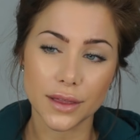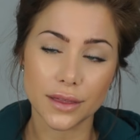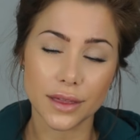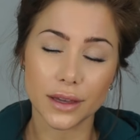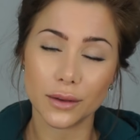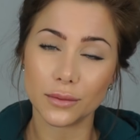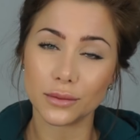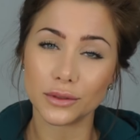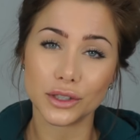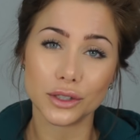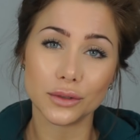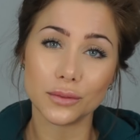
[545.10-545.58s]

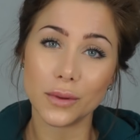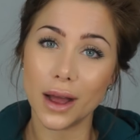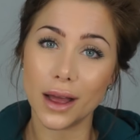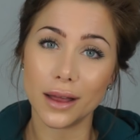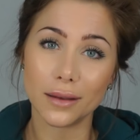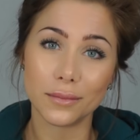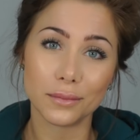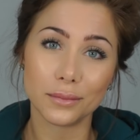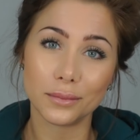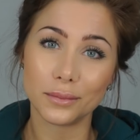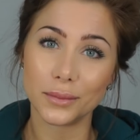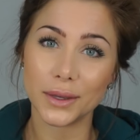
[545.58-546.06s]
Think what you
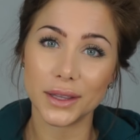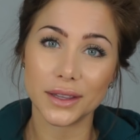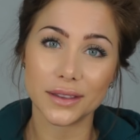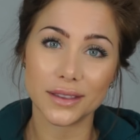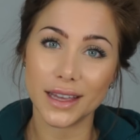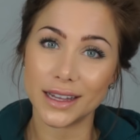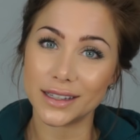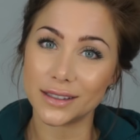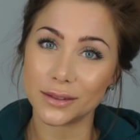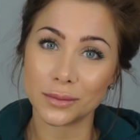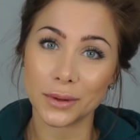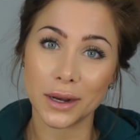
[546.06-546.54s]
want, but
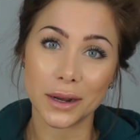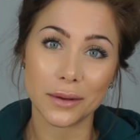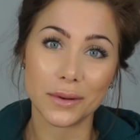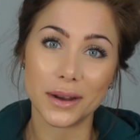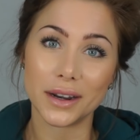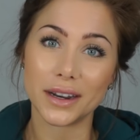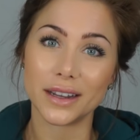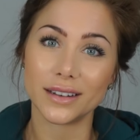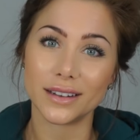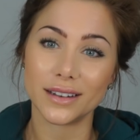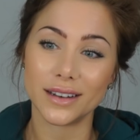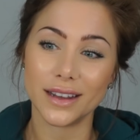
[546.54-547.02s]
that's what I
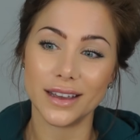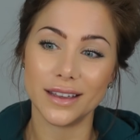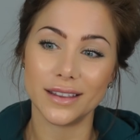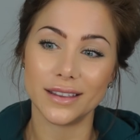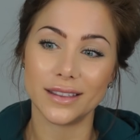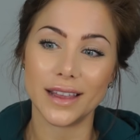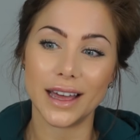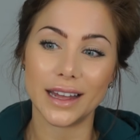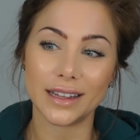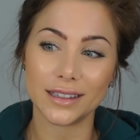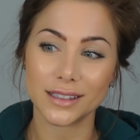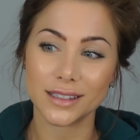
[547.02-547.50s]
wanted,
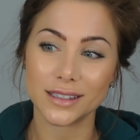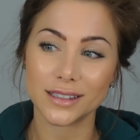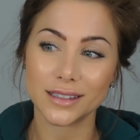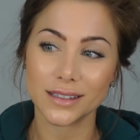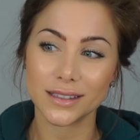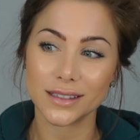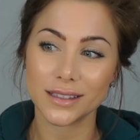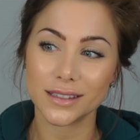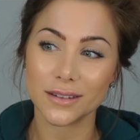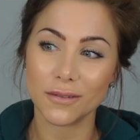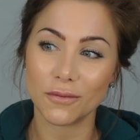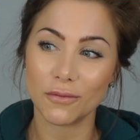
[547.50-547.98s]
and
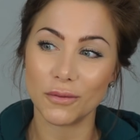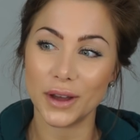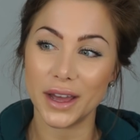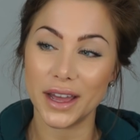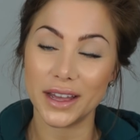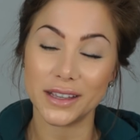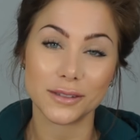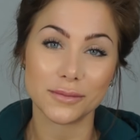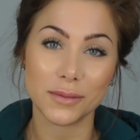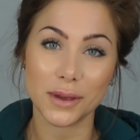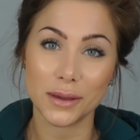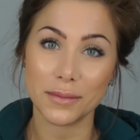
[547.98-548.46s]
that's what
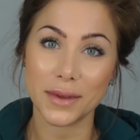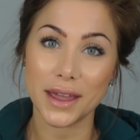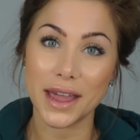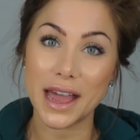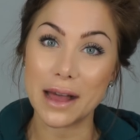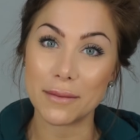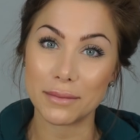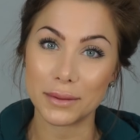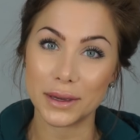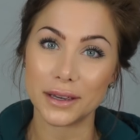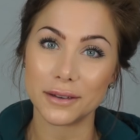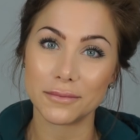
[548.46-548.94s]
has made me
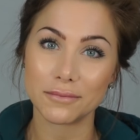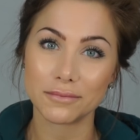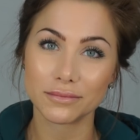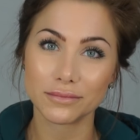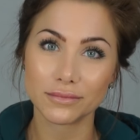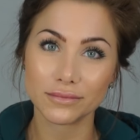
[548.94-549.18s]
happy.